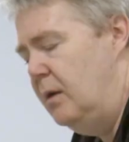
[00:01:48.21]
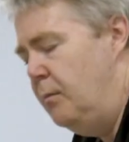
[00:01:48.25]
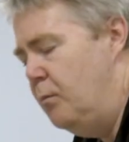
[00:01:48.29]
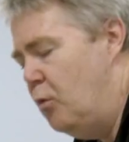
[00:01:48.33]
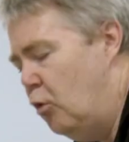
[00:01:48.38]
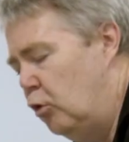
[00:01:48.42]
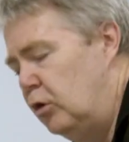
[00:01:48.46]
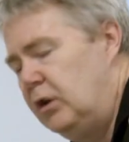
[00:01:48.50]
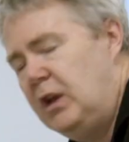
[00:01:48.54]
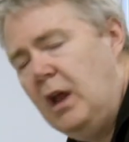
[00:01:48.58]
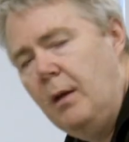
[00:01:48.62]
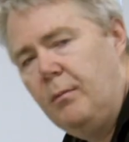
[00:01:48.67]
it in
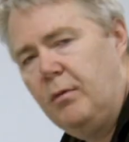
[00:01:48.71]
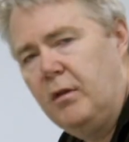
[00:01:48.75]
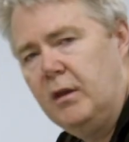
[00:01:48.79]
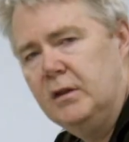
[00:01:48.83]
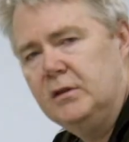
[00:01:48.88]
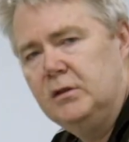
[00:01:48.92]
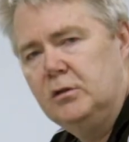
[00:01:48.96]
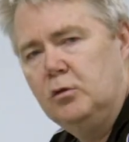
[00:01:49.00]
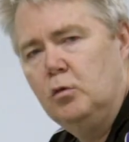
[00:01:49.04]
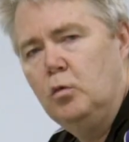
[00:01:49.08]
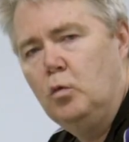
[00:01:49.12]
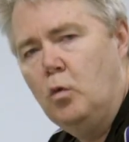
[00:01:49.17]
more depth
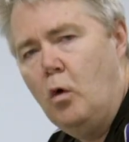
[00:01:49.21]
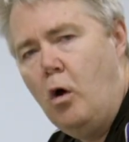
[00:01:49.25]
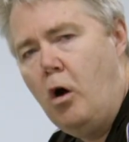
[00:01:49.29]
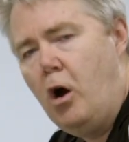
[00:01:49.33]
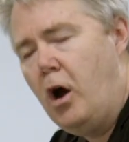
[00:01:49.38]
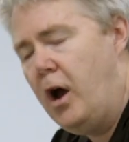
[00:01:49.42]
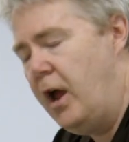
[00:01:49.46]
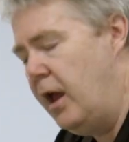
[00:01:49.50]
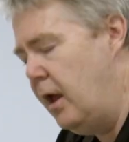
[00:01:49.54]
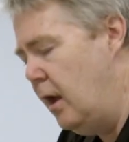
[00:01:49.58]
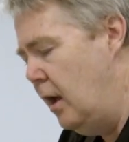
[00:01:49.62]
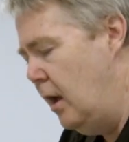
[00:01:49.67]
as to
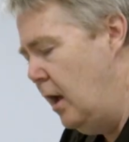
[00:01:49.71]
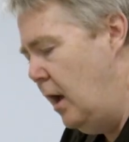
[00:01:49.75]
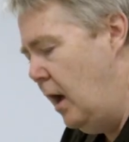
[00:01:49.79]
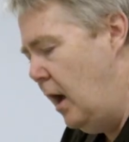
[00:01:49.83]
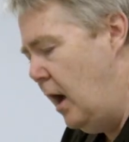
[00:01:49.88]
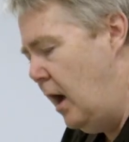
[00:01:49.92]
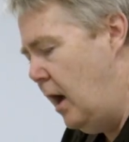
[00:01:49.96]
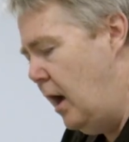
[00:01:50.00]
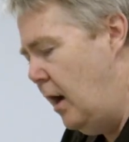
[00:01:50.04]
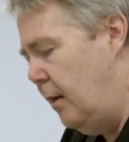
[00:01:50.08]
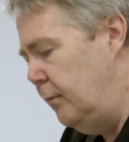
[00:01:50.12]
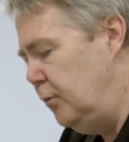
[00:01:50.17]
why
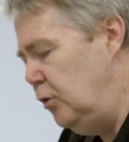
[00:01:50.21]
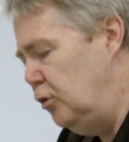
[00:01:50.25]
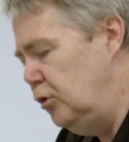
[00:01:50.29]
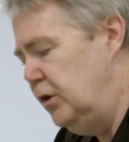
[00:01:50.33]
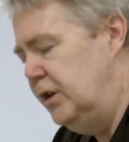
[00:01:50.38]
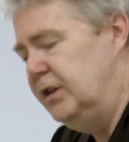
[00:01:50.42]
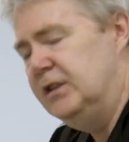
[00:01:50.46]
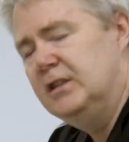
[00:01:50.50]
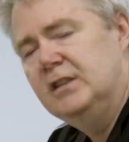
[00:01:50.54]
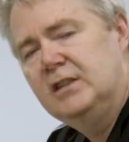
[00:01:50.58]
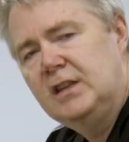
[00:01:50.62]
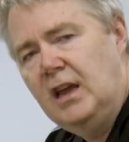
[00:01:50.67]
you
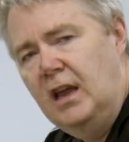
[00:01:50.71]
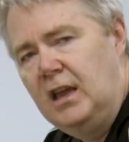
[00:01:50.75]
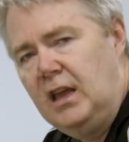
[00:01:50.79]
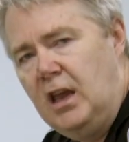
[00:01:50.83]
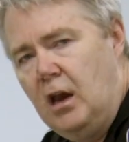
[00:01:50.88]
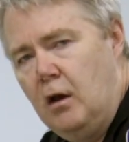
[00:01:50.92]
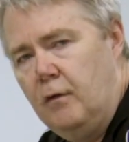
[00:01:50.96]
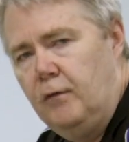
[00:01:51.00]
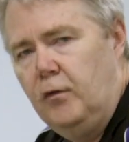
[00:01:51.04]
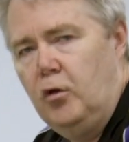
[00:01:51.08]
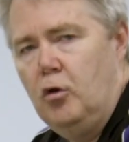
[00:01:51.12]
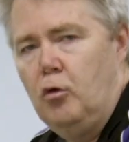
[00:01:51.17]
need to take
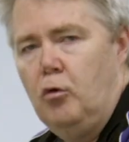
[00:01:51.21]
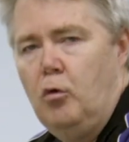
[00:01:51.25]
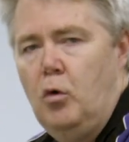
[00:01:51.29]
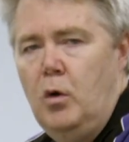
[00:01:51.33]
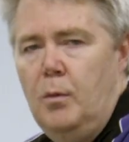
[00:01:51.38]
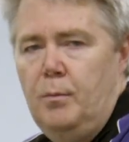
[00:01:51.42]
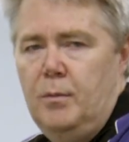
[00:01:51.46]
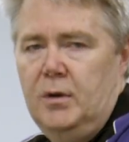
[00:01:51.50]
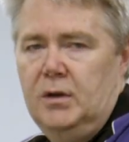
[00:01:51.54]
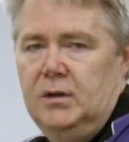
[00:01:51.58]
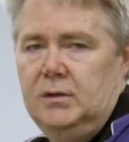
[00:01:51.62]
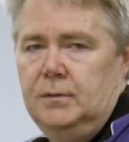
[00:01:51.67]
care of your
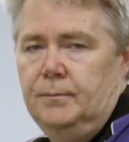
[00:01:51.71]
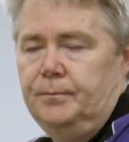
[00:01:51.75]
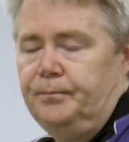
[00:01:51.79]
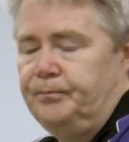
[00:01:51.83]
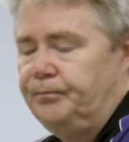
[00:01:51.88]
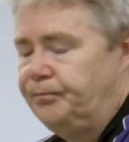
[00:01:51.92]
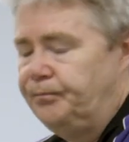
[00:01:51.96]
equipment.